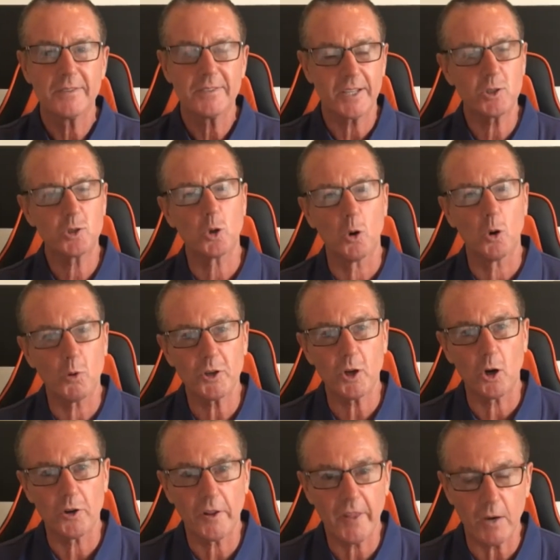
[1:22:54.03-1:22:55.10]
They don't want to
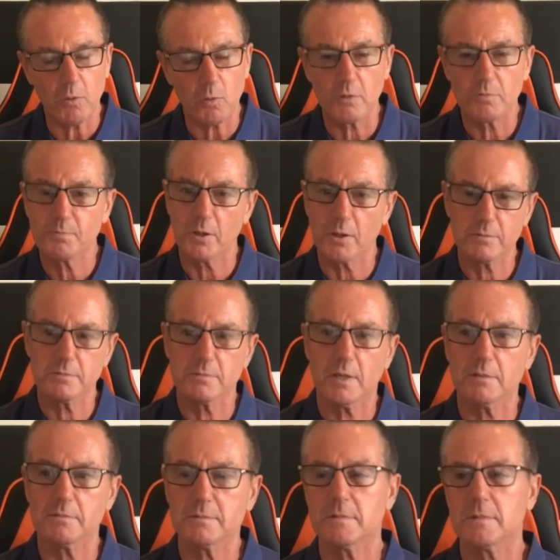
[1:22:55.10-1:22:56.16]
honour that one, but
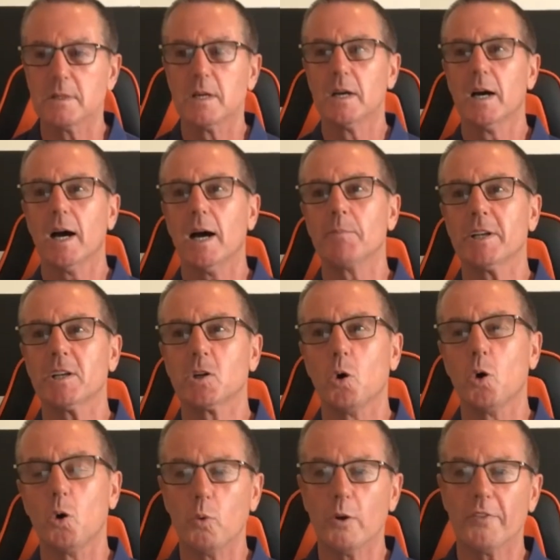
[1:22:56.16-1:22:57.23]
I'm in
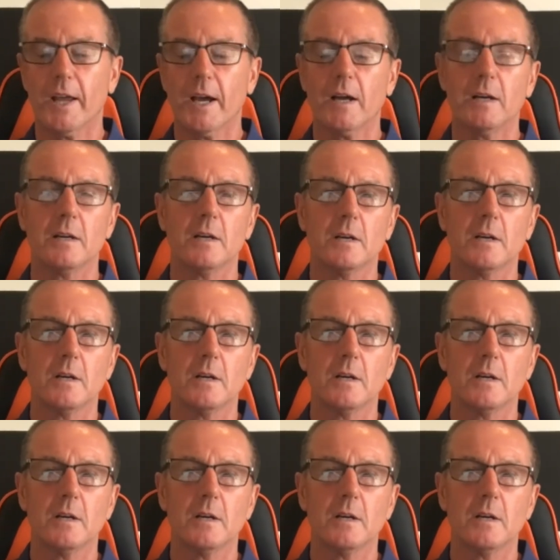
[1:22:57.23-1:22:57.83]
court with that.